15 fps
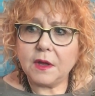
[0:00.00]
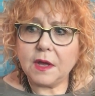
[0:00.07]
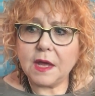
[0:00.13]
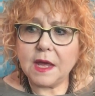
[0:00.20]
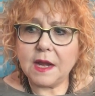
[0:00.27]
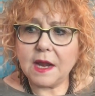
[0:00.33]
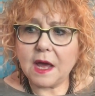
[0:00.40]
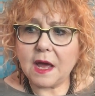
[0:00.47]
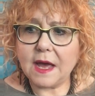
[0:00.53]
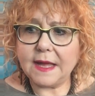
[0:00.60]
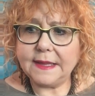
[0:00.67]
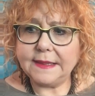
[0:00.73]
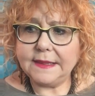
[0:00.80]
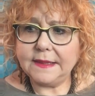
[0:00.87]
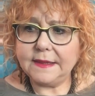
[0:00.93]
Can I
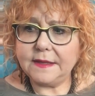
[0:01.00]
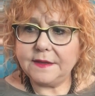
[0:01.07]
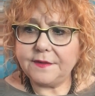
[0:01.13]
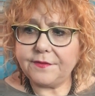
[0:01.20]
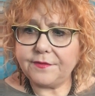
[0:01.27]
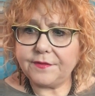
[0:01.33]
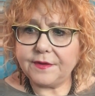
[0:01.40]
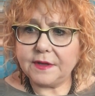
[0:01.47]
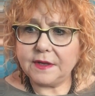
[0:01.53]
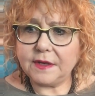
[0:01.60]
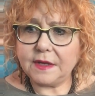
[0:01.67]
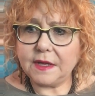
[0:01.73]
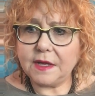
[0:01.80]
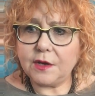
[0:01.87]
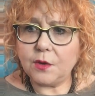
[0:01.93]

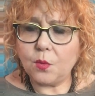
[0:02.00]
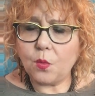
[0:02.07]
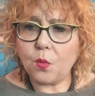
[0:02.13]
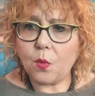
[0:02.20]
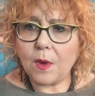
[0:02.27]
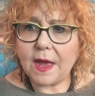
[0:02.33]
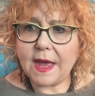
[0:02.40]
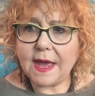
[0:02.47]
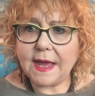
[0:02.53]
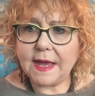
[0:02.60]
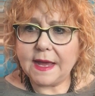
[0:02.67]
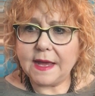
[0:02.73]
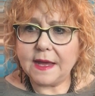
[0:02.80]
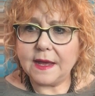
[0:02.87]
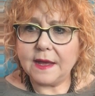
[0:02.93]
listen in a
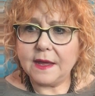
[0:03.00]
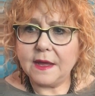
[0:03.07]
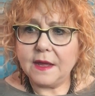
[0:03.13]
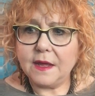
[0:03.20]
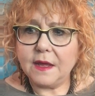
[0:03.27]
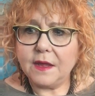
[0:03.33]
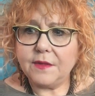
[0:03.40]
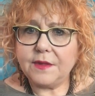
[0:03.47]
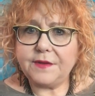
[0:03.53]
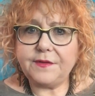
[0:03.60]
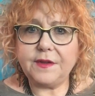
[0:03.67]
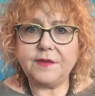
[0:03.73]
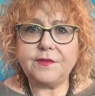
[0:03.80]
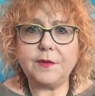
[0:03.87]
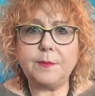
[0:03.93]
way that
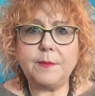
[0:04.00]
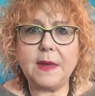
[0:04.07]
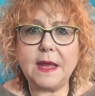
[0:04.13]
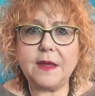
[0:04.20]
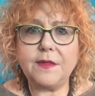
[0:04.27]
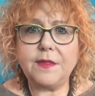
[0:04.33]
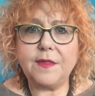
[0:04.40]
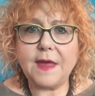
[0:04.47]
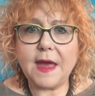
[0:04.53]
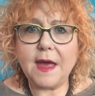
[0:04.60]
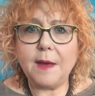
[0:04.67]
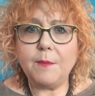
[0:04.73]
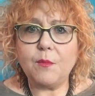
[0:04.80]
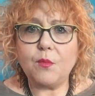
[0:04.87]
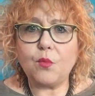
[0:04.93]
doesn't make
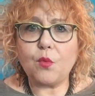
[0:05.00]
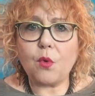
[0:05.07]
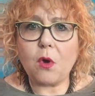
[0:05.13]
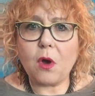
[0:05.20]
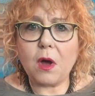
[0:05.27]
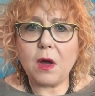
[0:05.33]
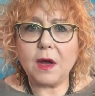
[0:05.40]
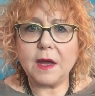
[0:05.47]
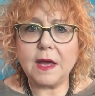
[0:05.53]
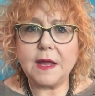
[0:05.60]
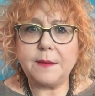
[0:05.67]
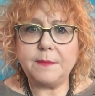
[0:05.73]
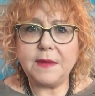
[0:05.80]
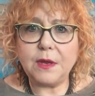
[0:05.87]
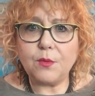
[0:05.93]
them wrong
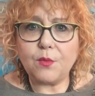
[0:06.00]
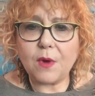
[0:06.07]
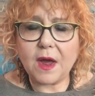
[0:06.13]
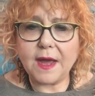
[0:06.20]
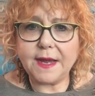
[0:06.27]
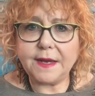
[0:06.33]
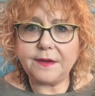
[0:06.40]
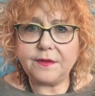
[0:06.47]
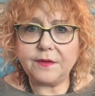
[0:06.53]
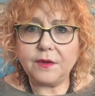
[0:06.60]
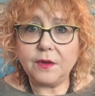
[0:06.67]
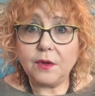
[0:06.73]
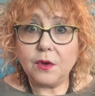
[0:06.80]
and me right?